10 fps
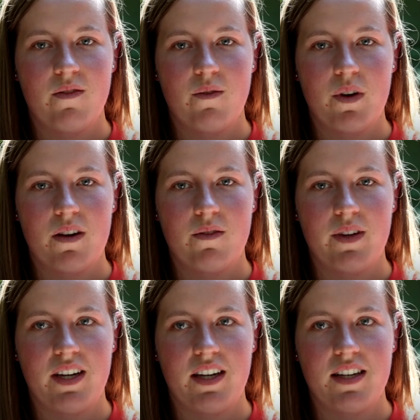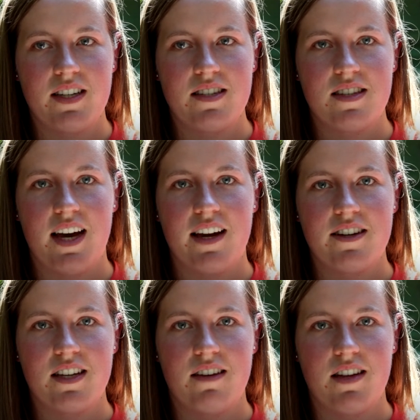when we desire
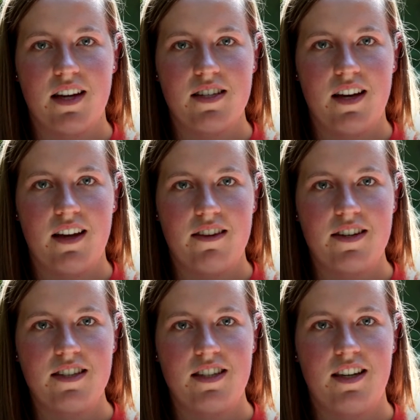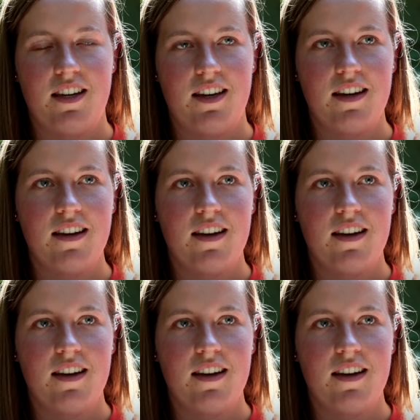to give that to others, He